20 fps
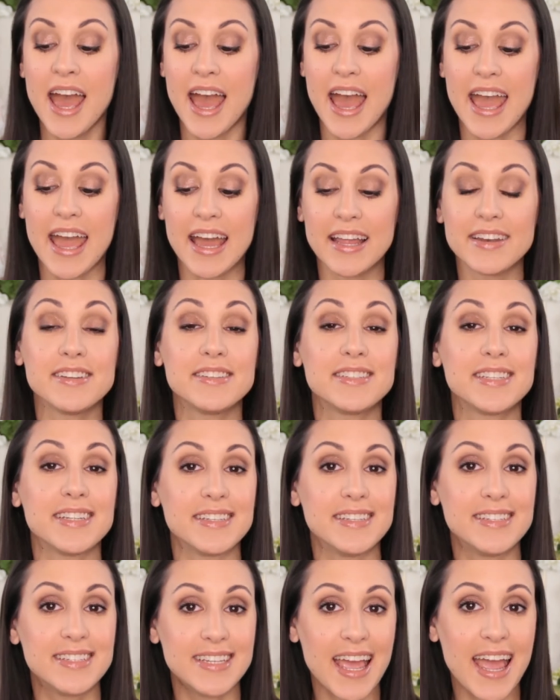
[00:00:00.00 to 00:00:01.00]
And
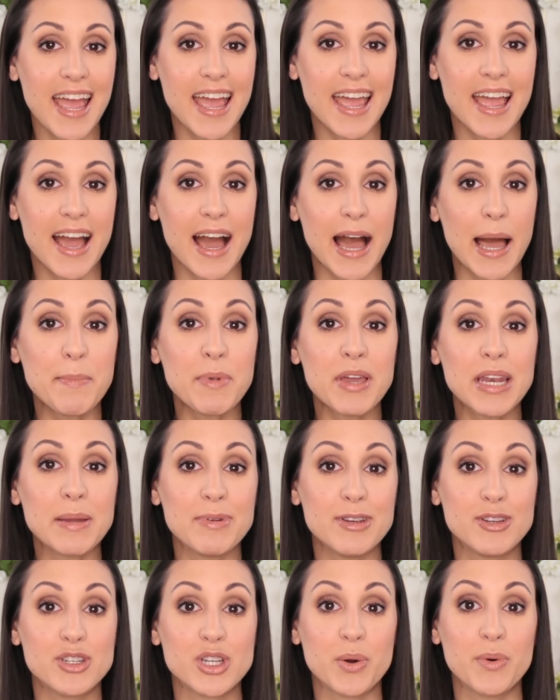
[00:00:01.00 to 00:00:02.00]
today I'm going to
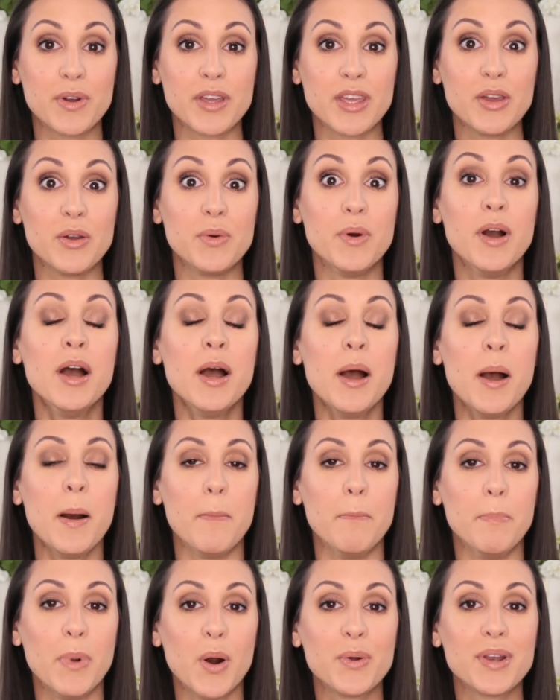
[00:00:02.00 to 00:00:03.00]
be showing you
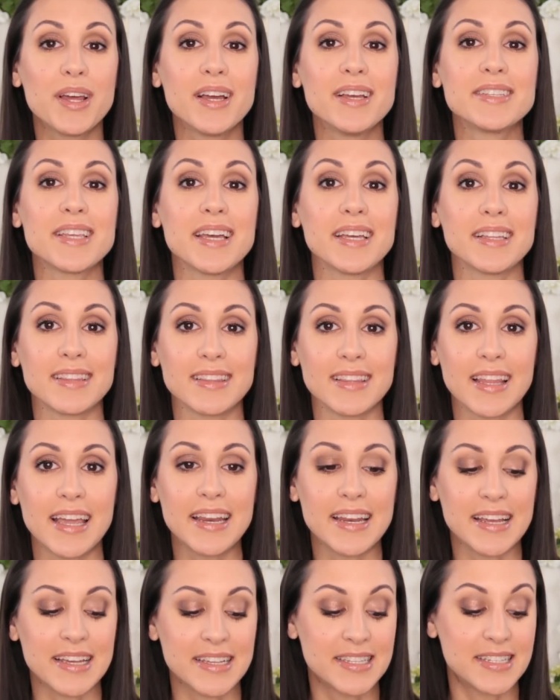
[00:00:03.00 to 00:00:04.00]
MŌDA's
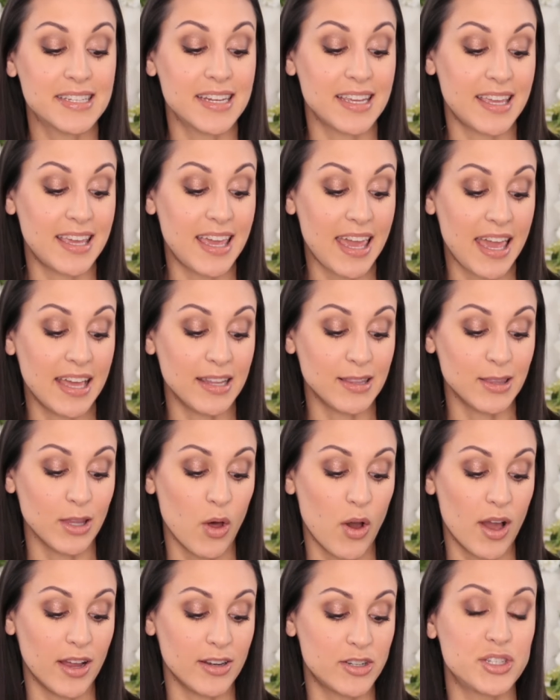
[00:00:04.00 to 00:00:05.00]
latest kit
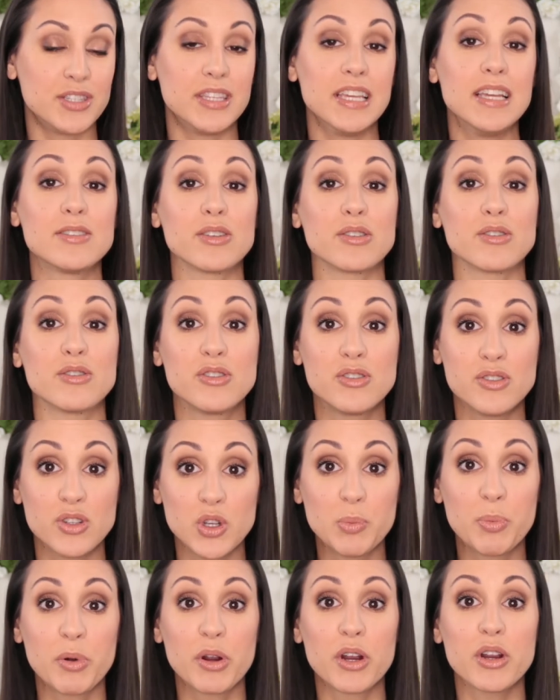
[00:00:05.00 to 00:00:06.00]
launch. These are
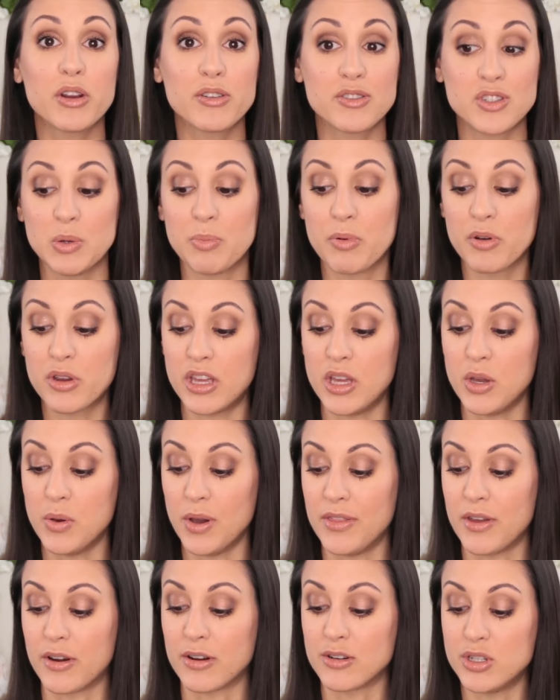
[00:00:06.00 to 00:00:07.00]
super cute
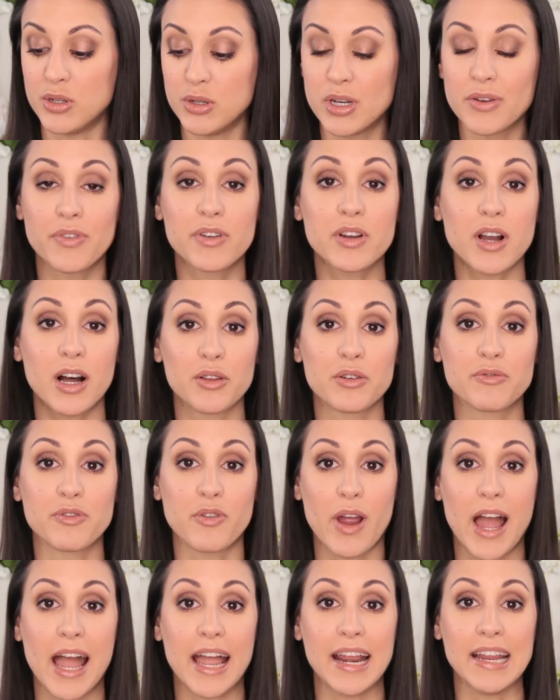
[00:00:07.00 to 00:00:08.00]
and there are two different color
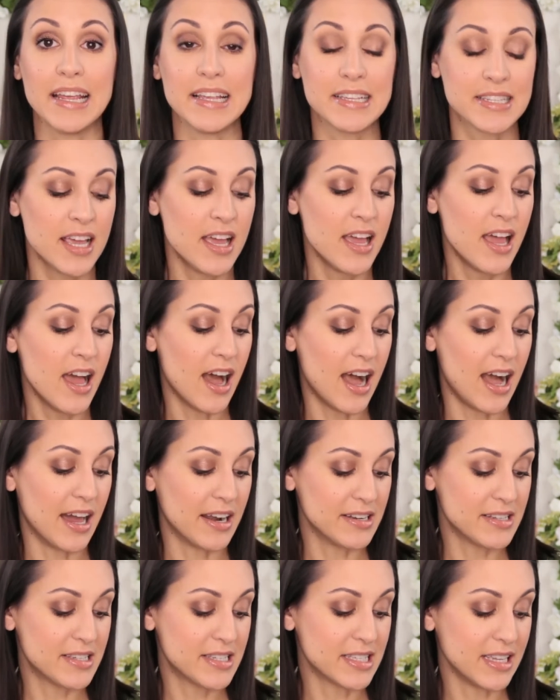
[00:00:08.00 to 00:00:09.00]
varieties.
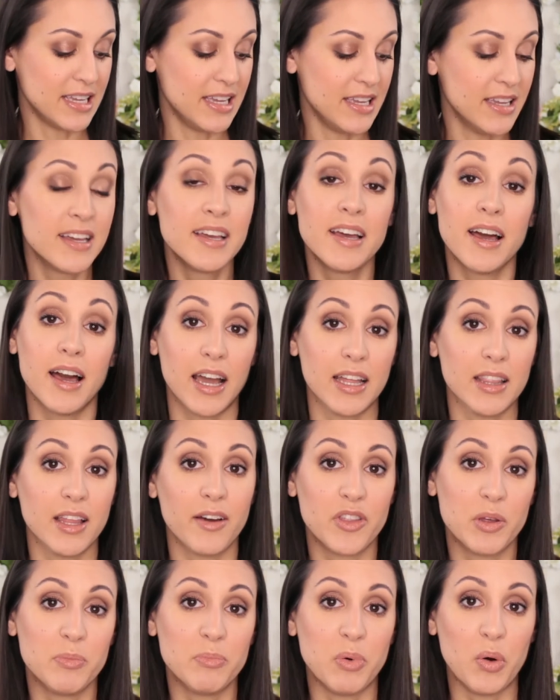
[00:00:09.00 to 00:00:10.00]
Honestly, I
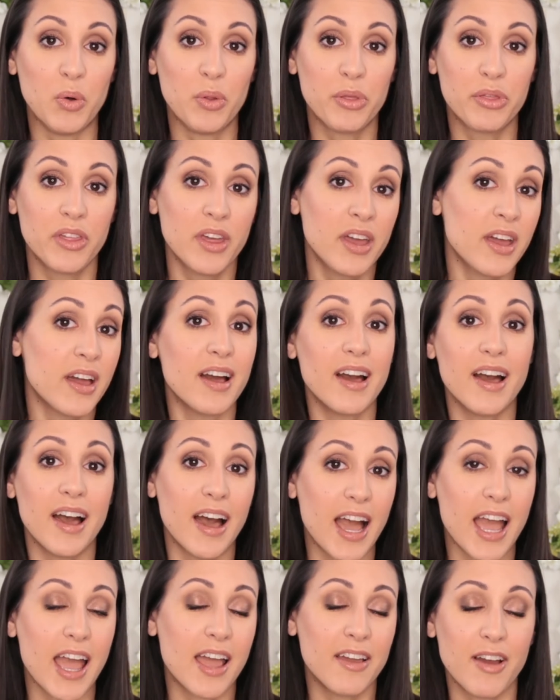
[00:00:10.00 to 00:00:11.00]
love them both.
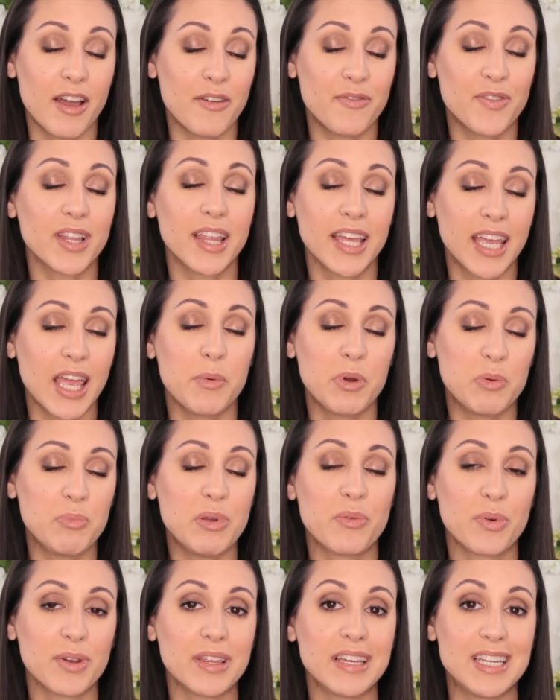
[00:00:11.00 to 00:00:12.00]
I feel like it would
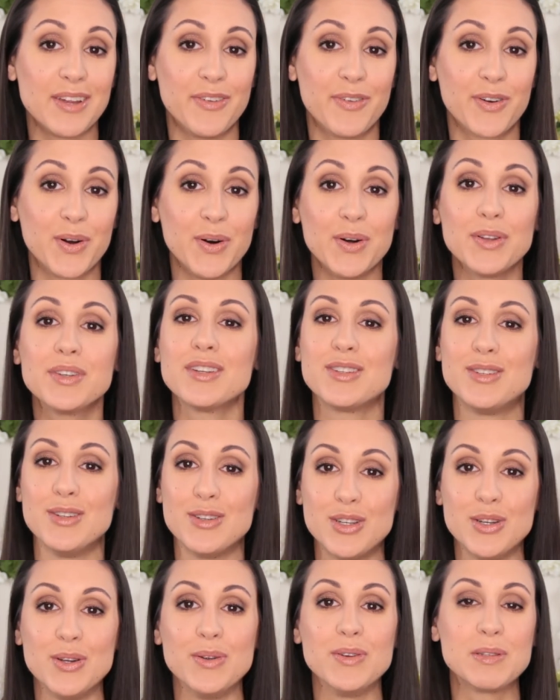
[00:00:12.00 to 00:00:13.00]
be really difficult to
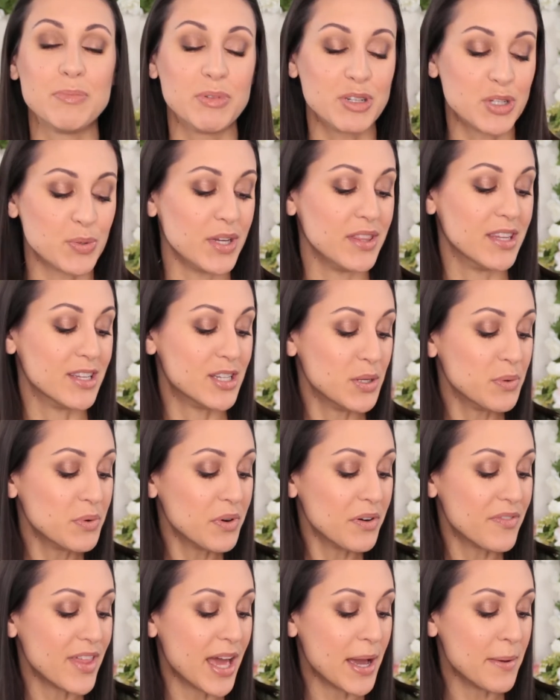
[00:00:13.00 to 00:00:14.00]
choose between the two
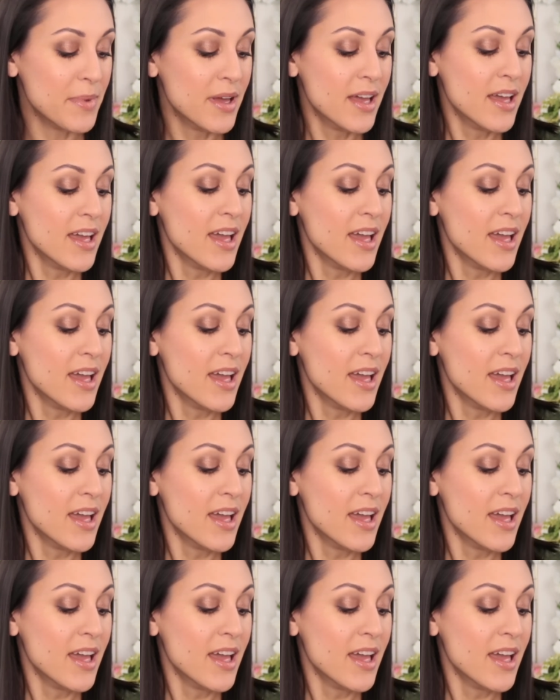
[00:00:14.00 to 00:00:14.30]
of them.